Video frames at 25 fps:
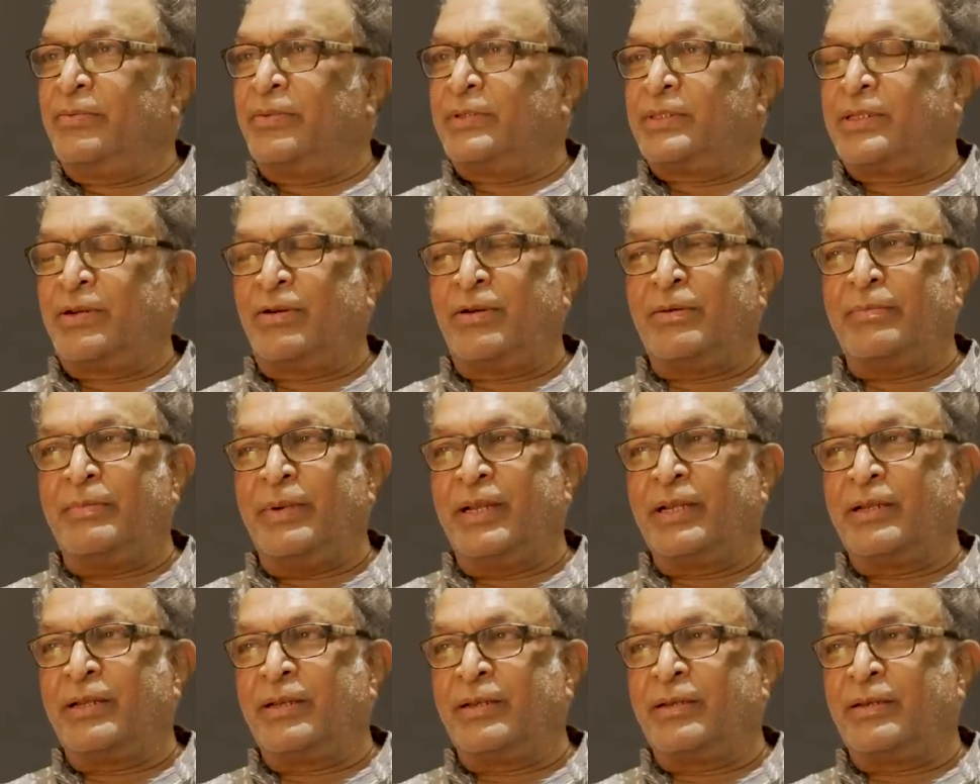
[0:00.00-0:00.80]
whether I'll
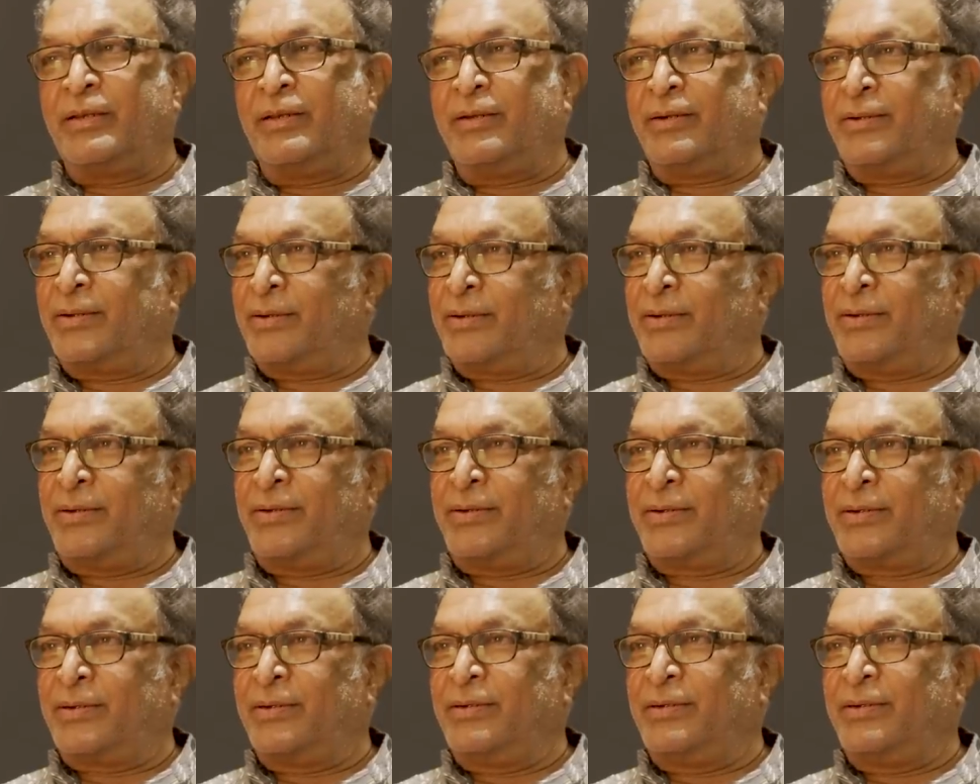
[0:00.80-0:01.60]
make it or
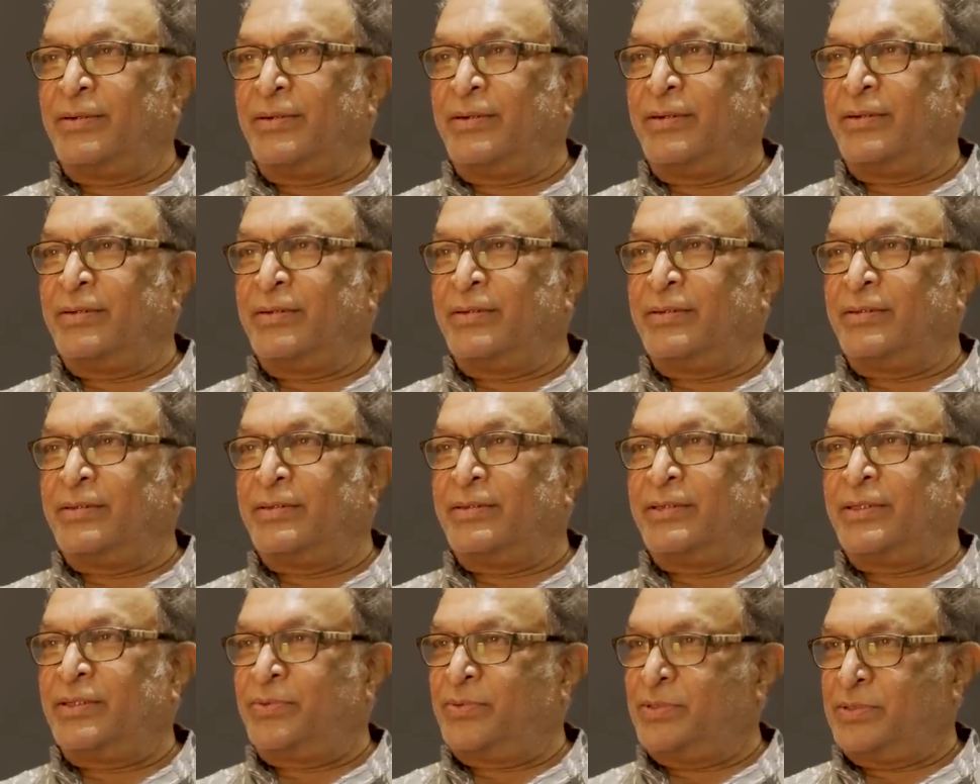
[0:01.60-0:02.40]
not.
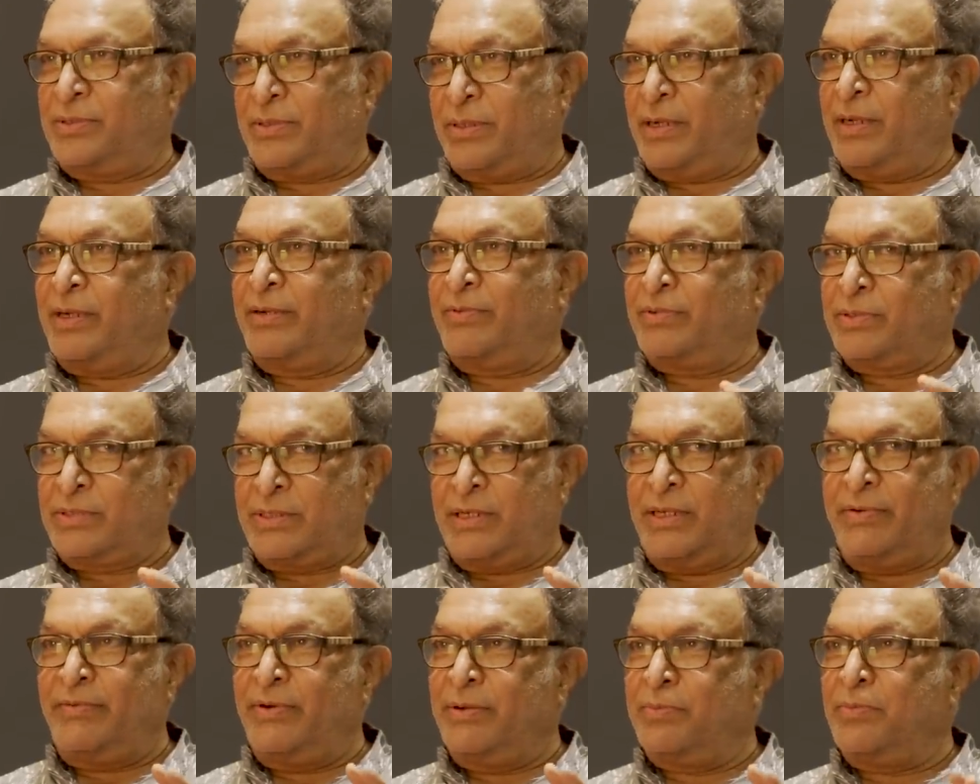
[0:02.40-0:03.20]
I was
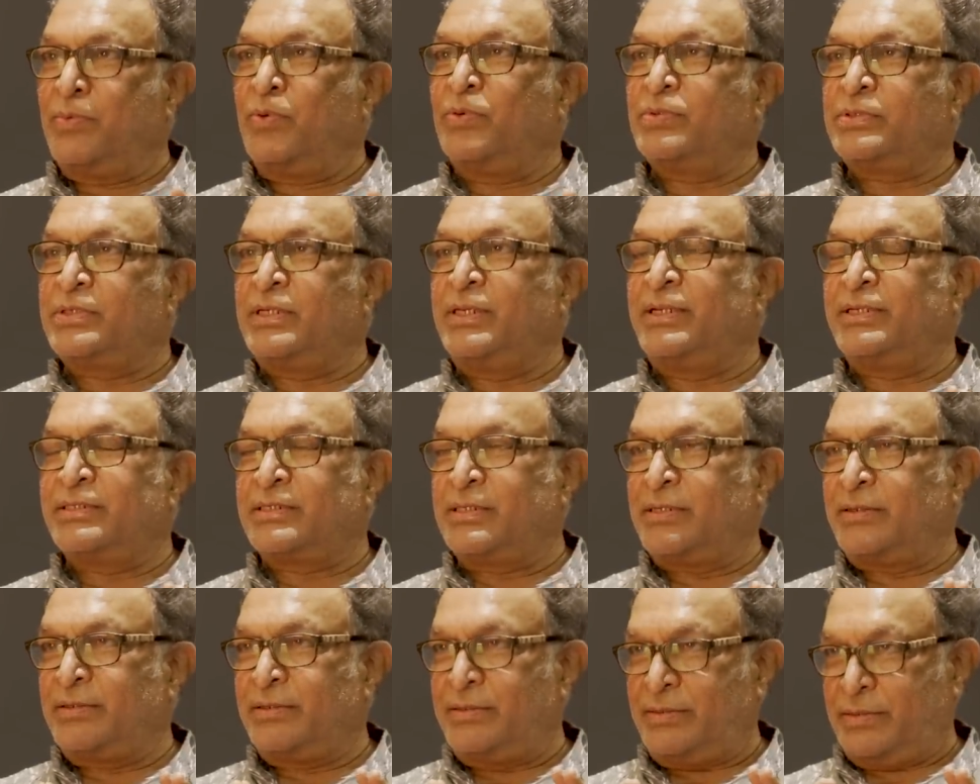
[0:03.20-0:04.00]
living mostly
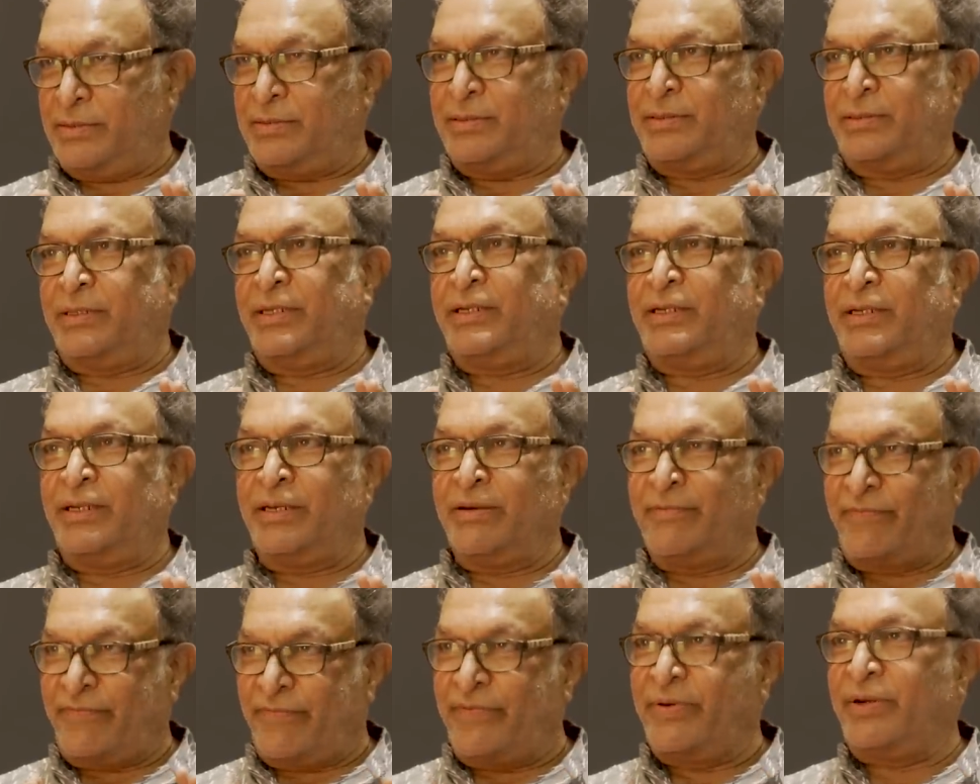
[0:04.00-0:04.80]

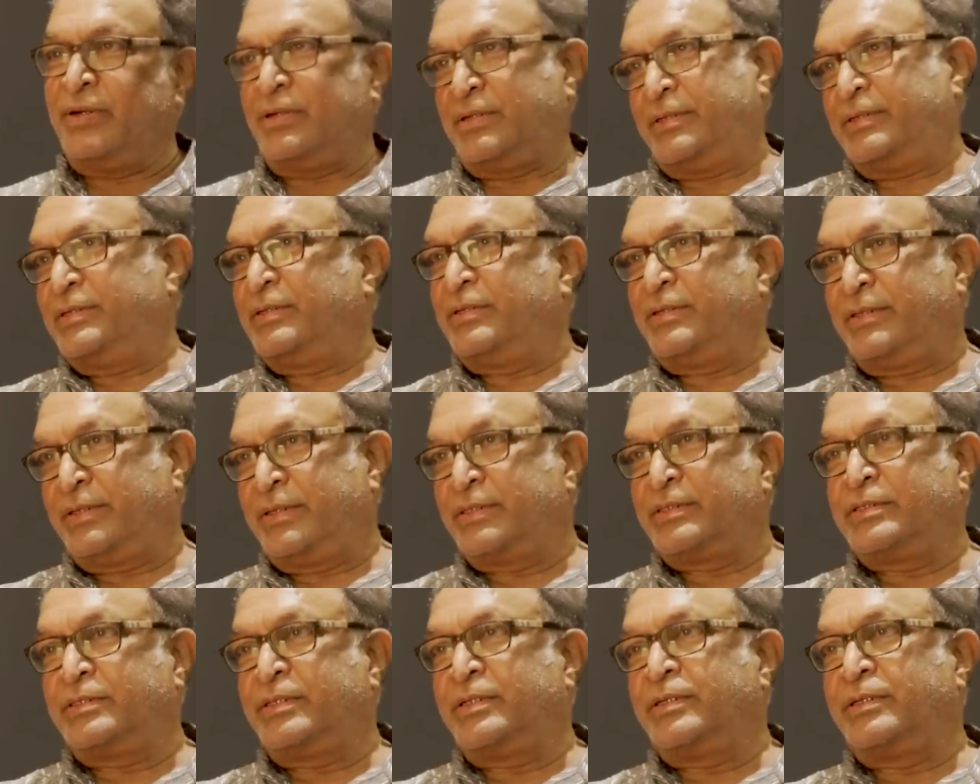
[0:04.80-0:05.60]
in fear. It
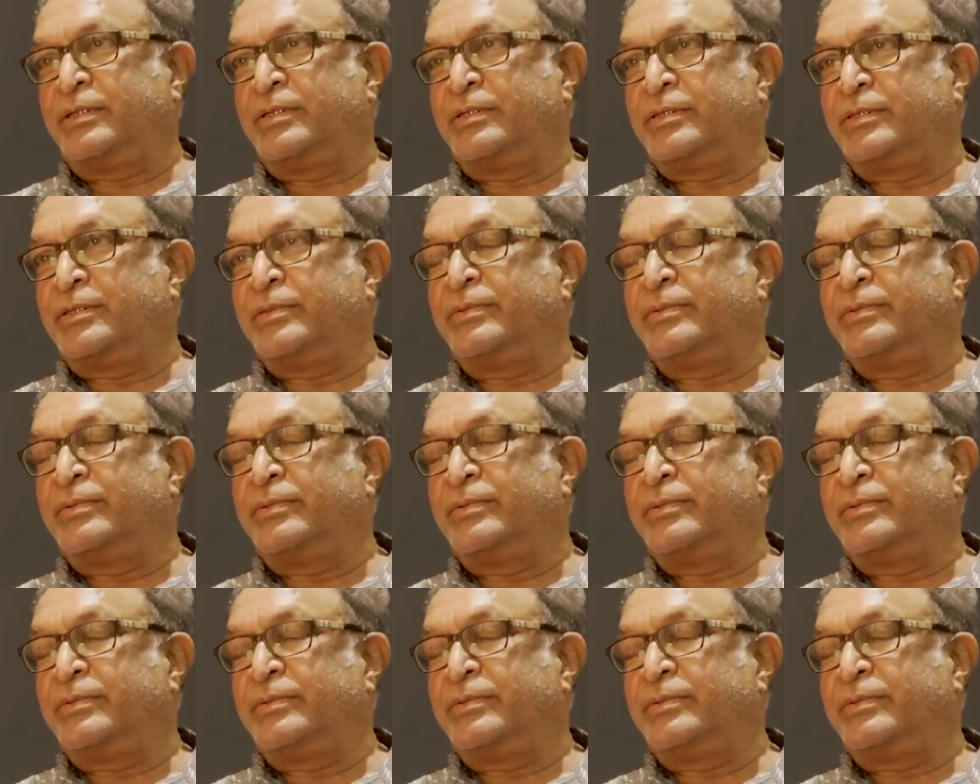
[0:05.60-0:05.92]
was there.